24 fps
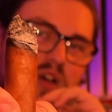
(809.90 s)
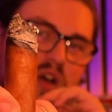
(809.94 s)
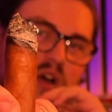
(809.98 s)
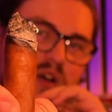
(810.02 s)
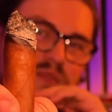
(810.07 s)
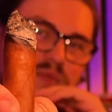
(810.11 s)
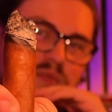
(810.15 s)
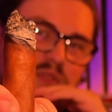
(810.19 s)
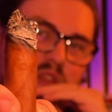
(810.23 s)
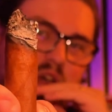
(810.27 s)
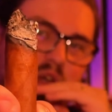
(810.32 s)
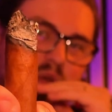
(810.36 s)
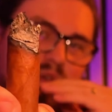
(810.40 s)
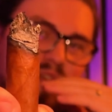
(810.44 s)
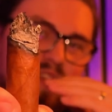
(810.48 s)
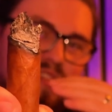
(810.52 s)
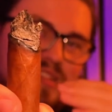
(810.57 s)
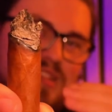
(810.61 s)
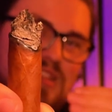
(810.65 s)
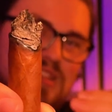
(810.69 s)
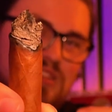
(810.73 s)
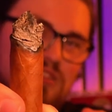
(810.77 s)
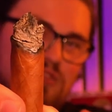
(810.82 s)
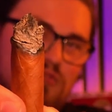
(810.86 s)
I've
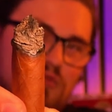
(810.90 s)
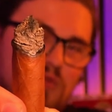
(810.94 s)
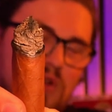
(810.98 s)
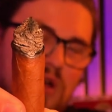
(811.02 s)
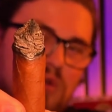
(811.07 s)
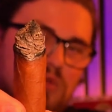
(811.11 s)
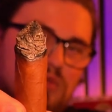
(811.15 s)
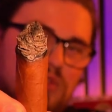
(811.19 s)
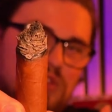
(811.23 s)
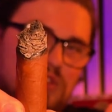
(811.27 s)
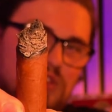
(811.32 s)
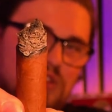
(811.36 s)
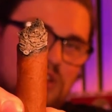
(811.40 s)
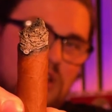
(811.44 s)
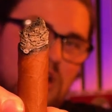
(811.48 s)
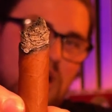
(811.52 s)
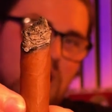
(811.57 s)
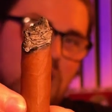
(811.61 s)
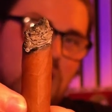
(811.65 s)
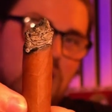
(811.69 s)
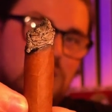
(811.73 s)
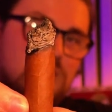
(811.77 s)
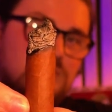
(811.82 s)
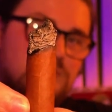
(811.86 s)
noticed this throughout the
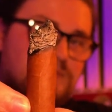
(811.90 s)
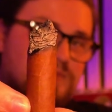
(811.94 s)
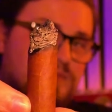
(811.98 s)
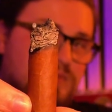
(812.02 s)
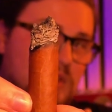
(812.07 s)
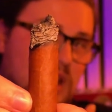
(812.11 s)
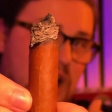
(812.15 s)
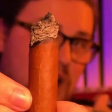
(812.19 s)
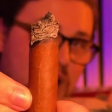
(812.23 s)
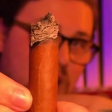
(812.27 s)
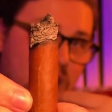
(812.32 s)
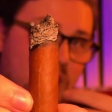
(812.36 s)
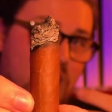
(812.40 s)
cigar a